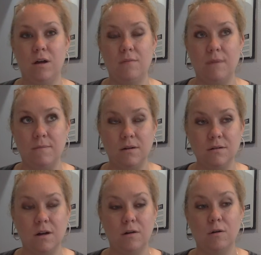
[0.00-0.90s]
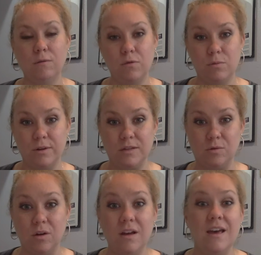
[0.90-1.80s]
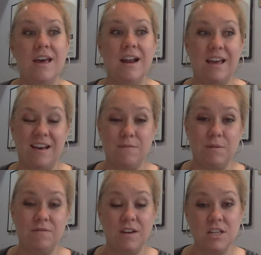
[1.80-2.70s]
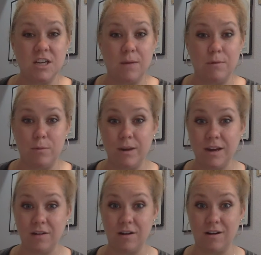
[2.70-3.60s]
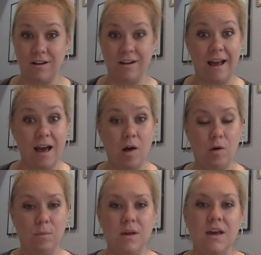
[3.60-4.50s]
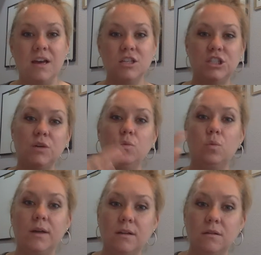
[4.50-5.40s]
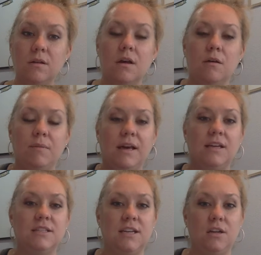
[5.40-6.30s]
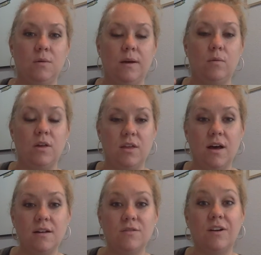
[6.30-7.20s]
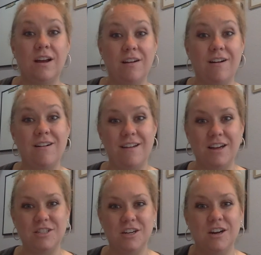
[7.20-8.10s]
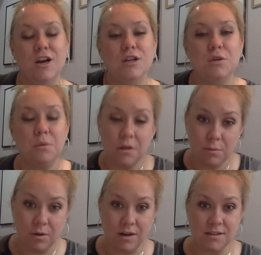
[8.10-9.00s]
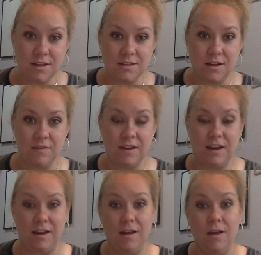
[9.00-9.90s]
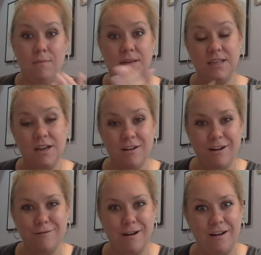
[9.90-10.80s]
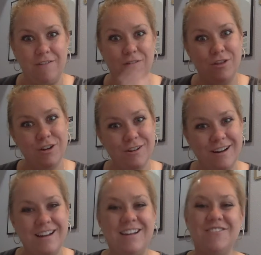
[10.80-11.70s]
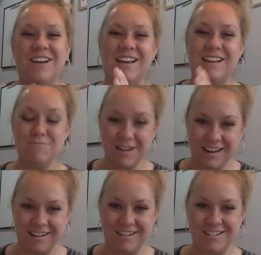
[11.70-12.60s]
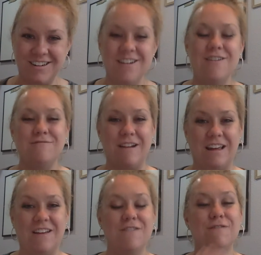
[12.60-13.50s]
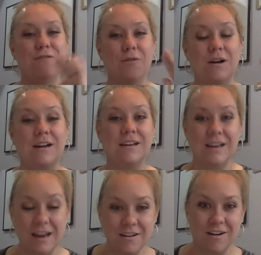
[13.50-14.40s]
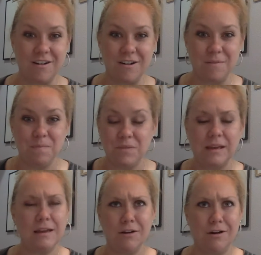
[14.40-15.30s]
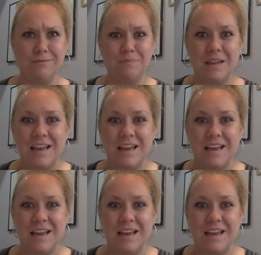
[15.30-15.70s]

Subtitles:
middle daughter home from preschool, and I have been finishing up her pre-kindergarten year at home, and she will be continuing with us for kindergarten next year. So we're in the process of getting my second grader ready for third grade and my pre-kindergartner ready for kindergarten.